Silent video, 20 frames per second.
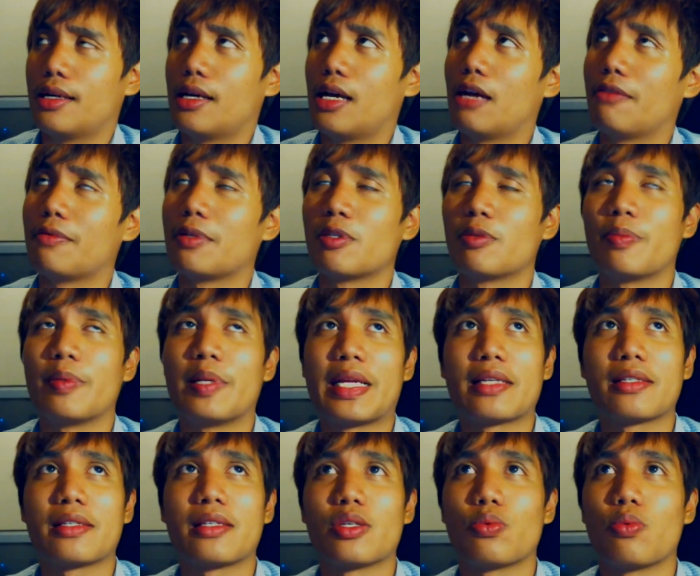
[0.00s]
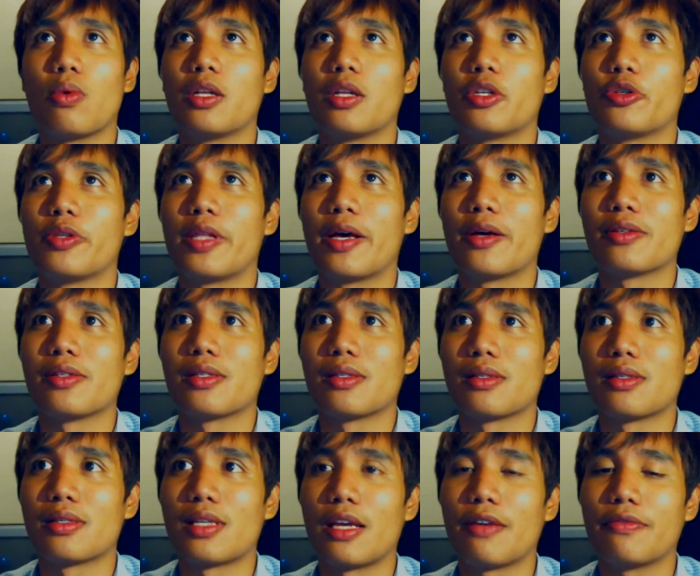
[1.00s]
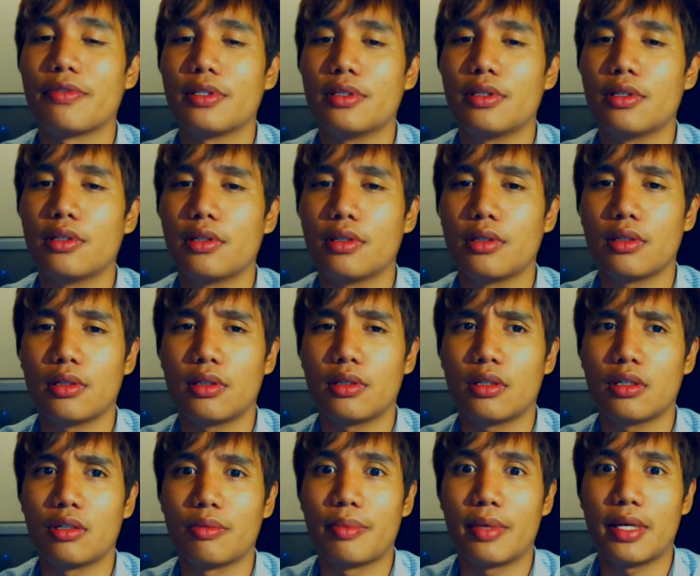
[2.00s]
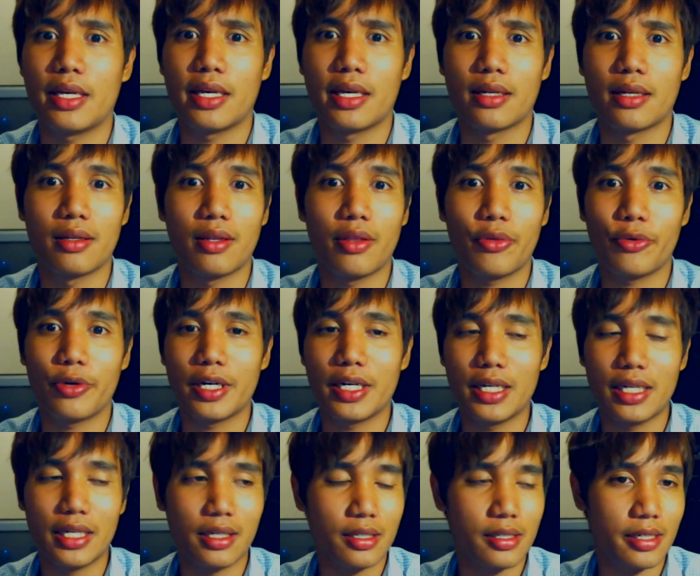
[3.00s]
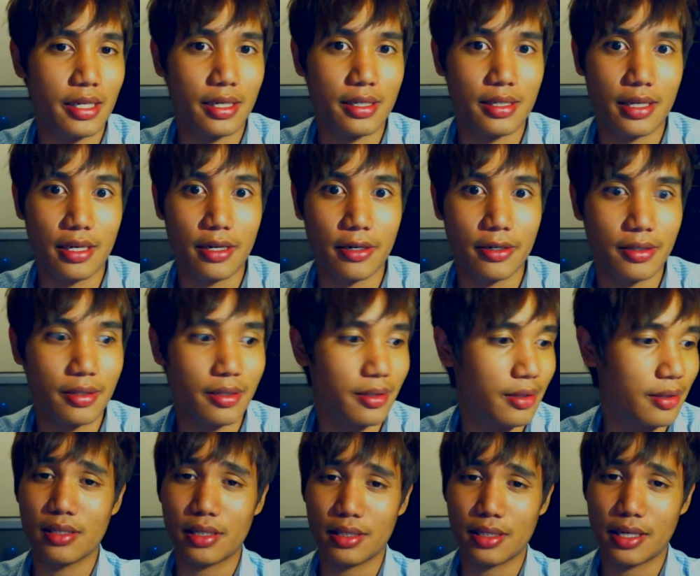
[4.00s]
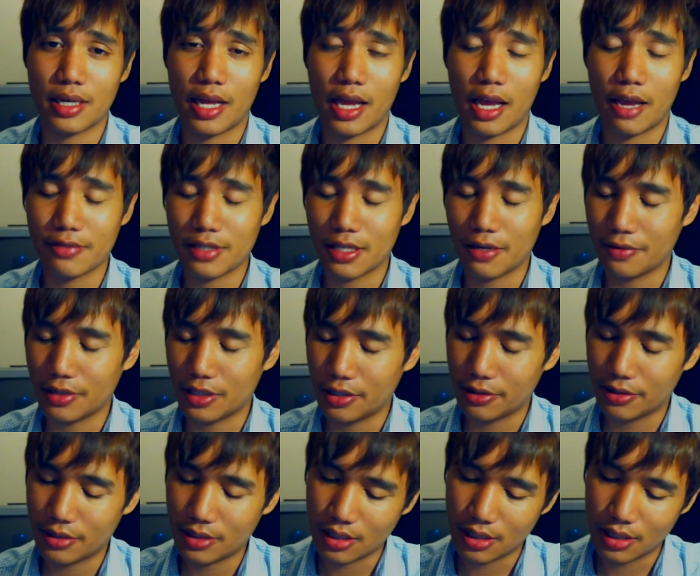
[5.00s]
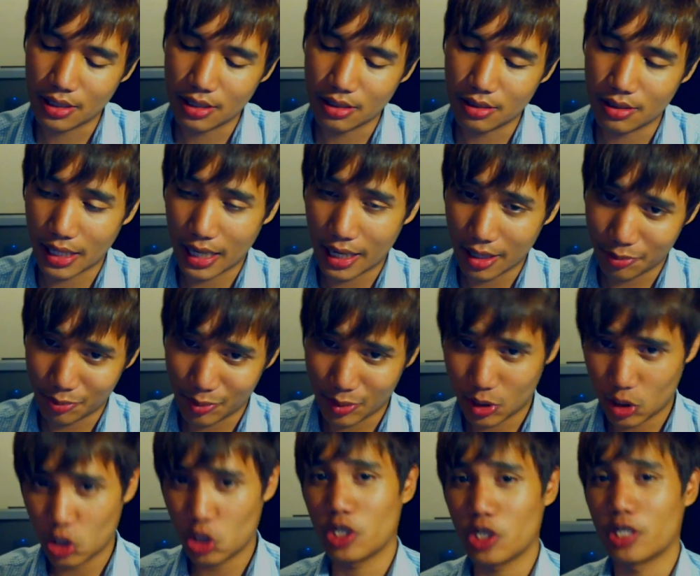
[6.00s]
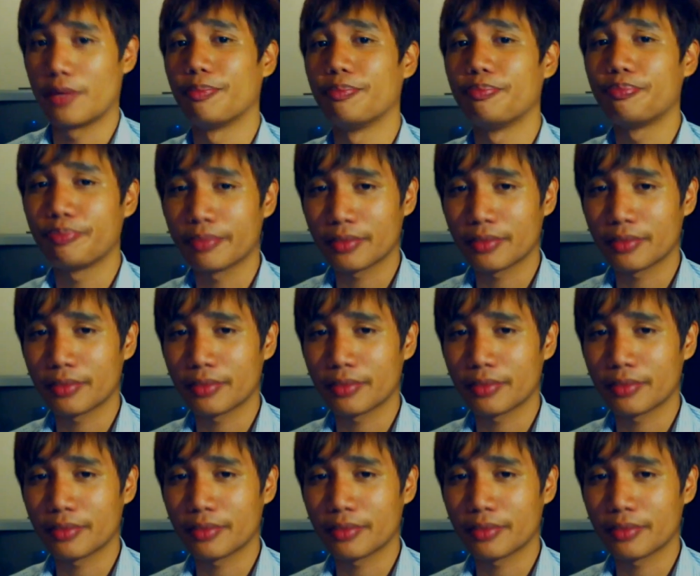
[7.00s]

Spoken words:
I've been spinning since what, 2007? Oh man, 6 years, 6.5, 7 years to get in this position.